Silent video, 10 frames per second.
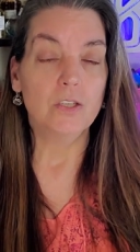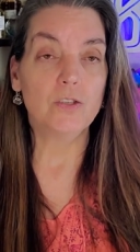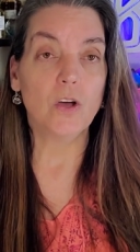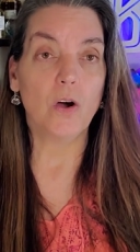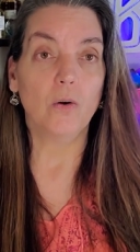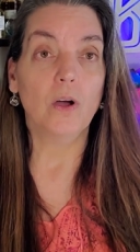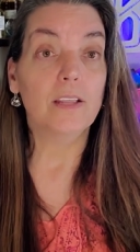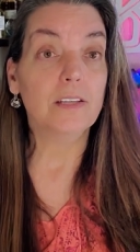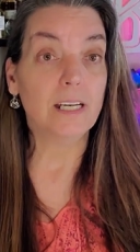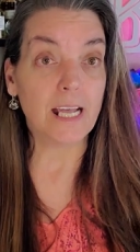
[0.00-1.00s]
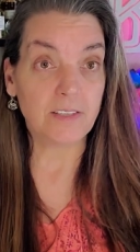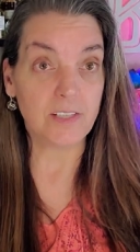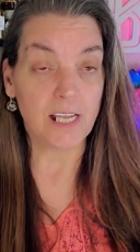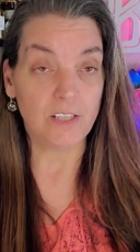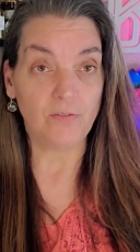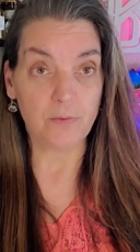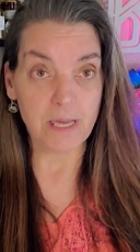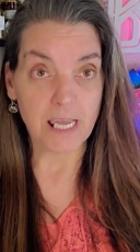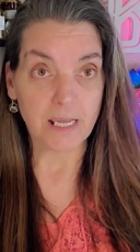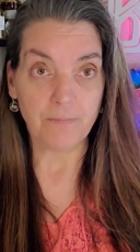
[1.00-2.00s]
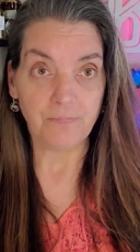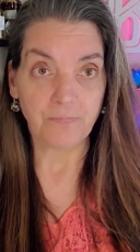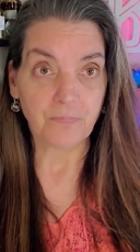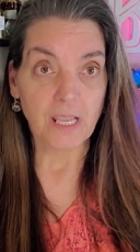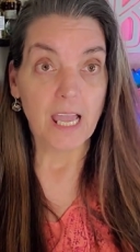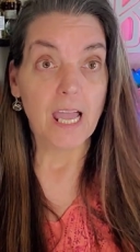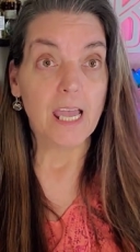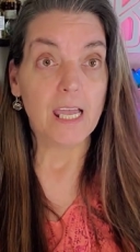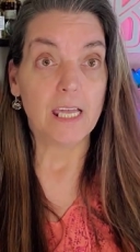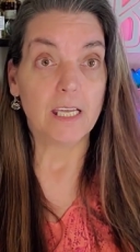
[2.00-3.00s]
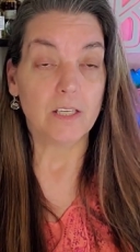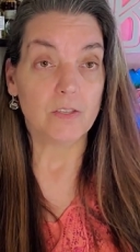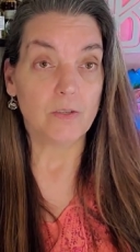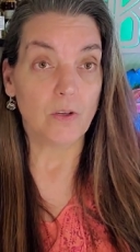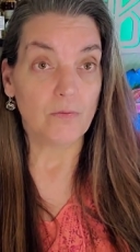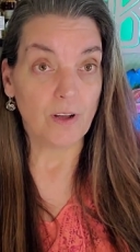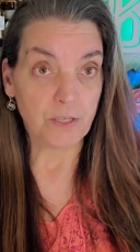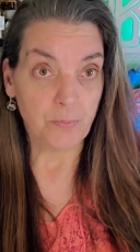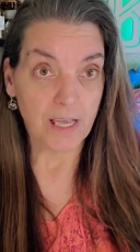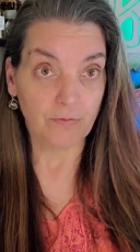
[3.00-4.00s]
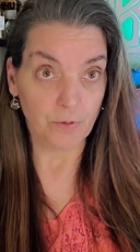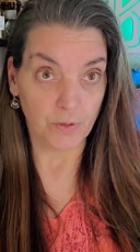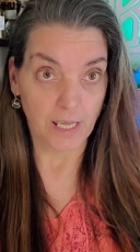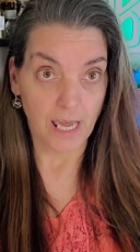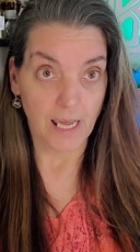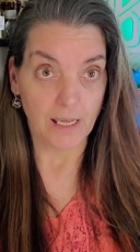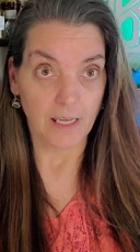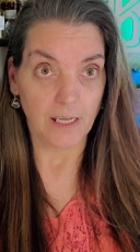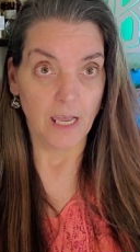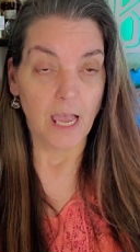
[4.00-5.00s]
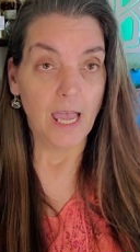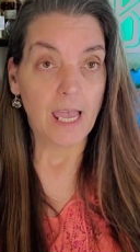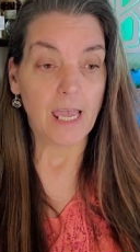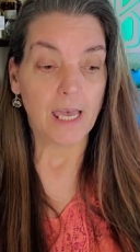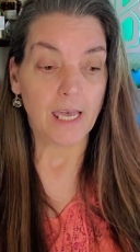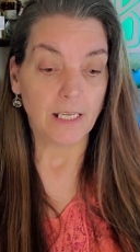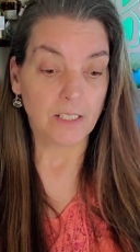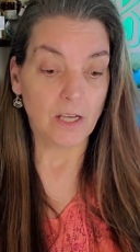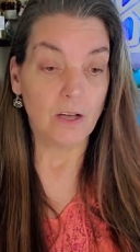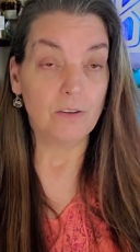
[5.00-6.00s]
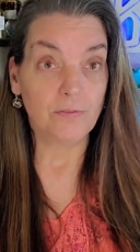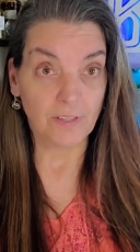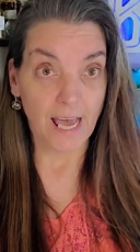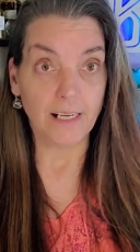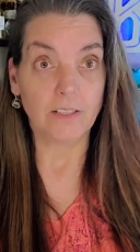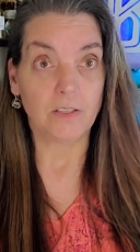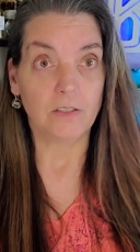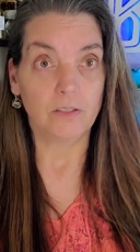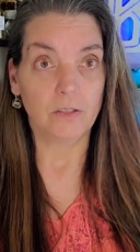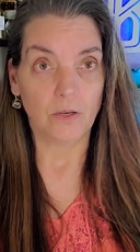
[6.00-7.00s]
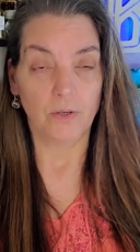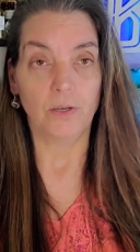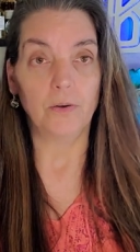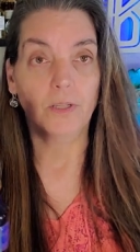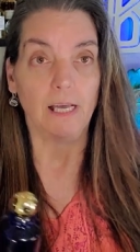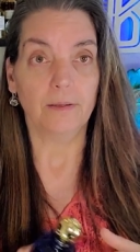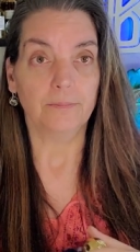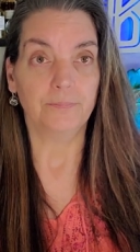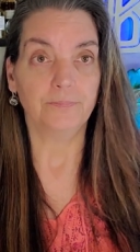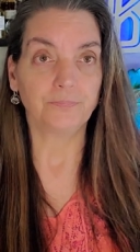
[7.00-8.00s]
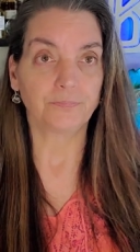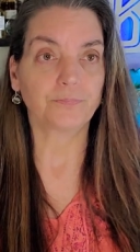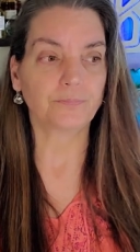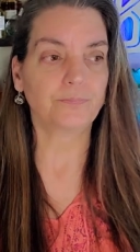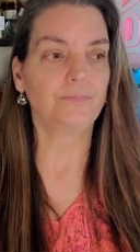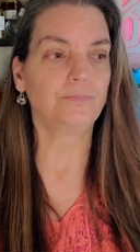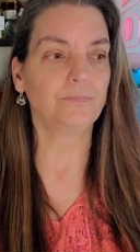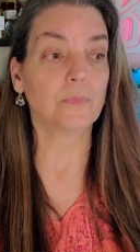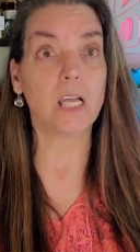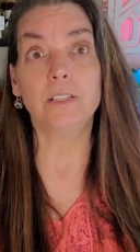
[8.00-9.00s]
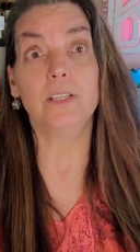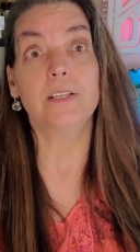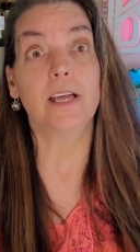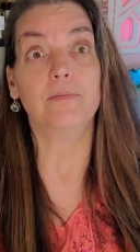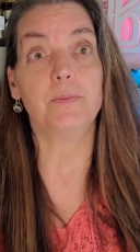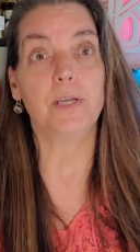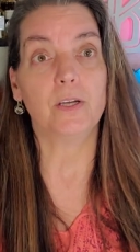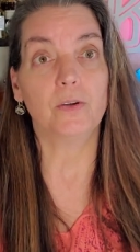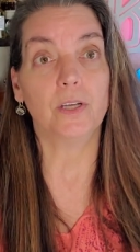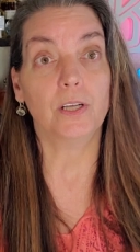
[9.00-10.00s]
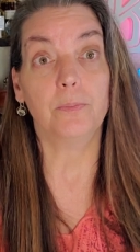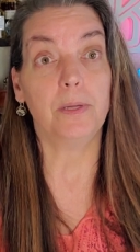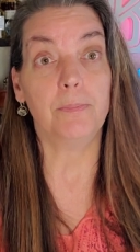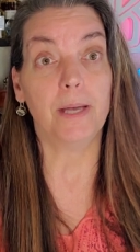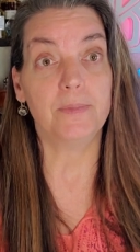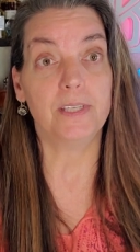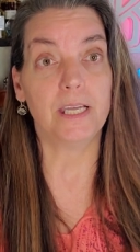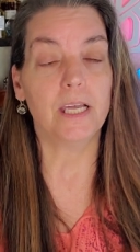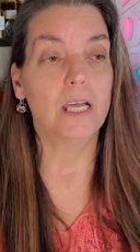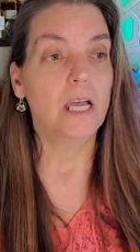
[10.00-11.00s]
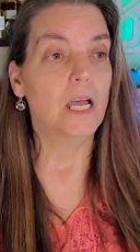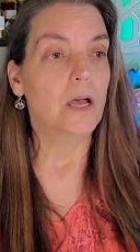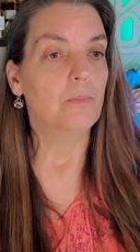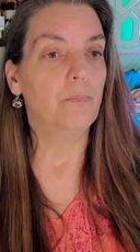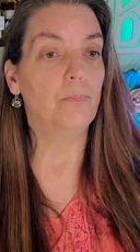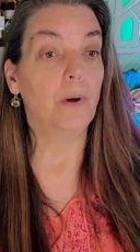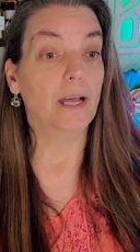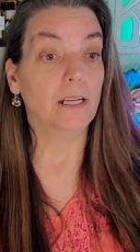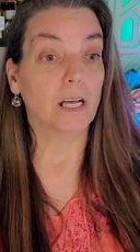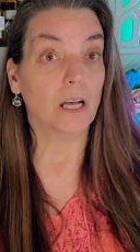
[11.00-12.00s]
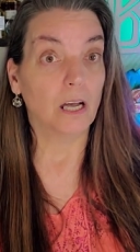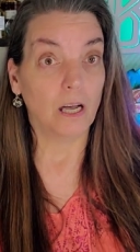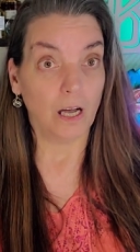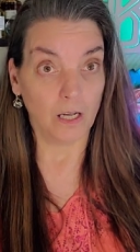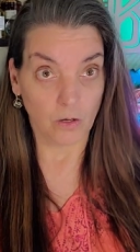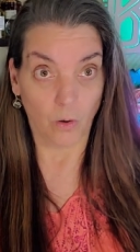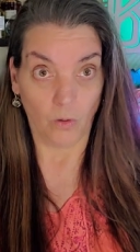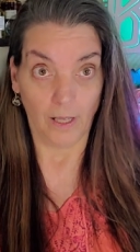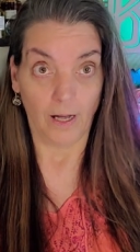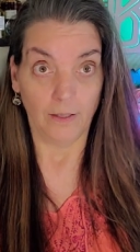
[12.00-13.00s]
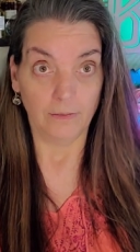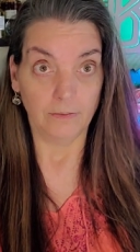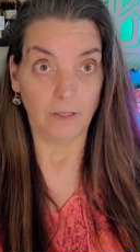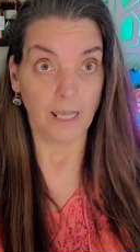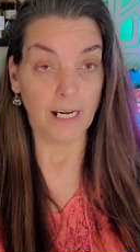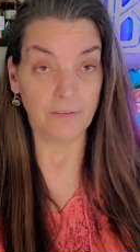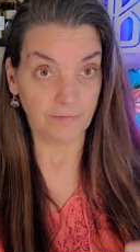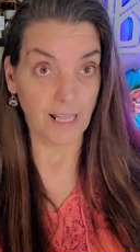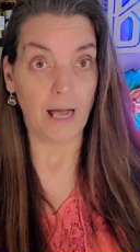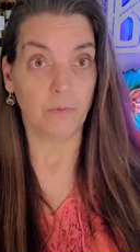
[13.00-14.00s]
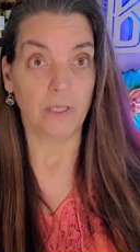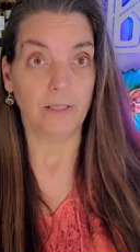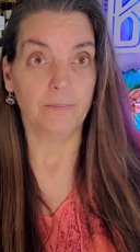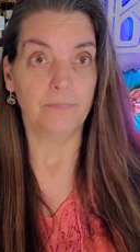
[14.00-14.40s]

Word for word: So the next stage for me is fresh baked fruitcake and flat Coca-Cola. It doesn't have to be Coke, it could be Pepsi, but a cola and a flat one.